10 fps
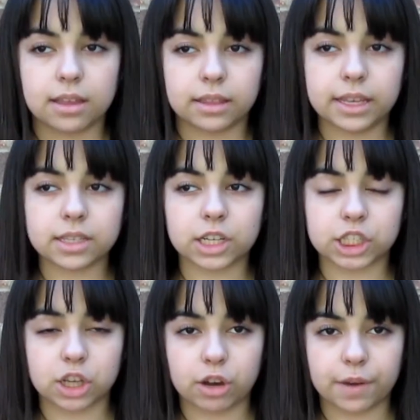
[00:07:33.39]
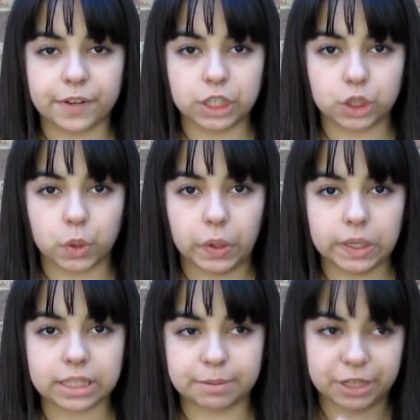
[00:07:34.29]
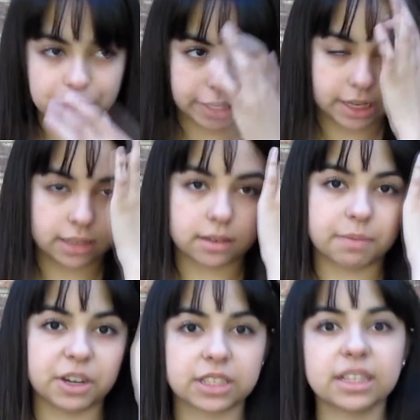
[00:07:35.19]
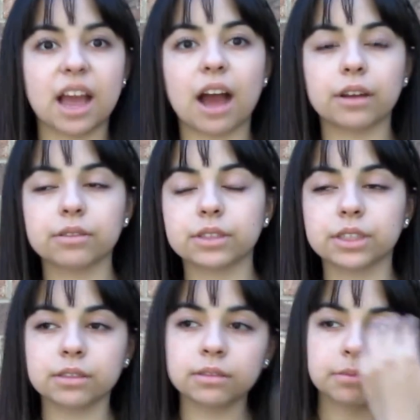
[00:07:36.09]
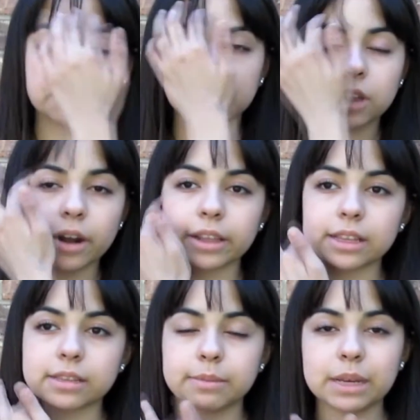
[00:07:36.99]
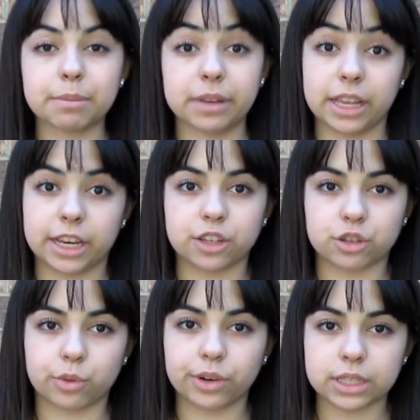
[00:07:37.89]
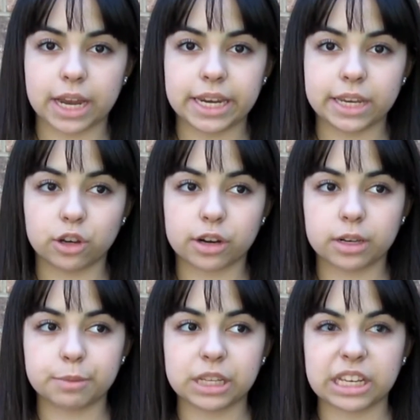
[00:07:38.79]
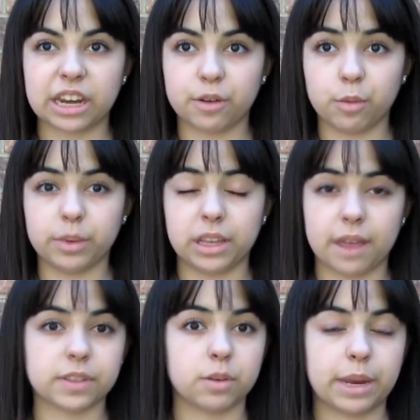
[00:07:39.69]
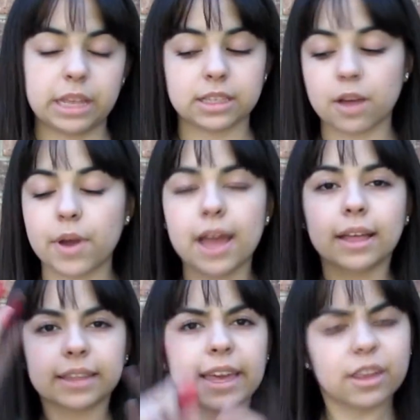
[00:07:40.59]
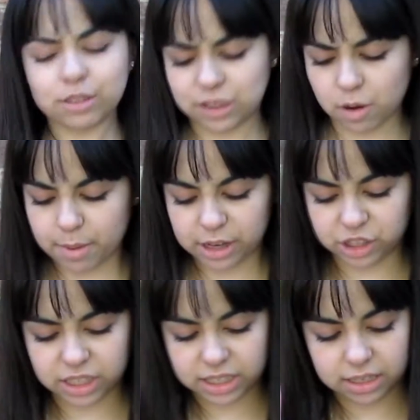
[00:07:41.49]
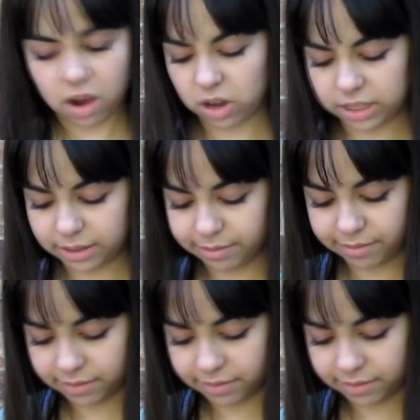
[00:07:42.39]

These are so good for tutorials, especially because personally I don't do dark lipstick, but like in tutorials I need dark lipstick and I don't really have so many. So thank you so much. This is awesome.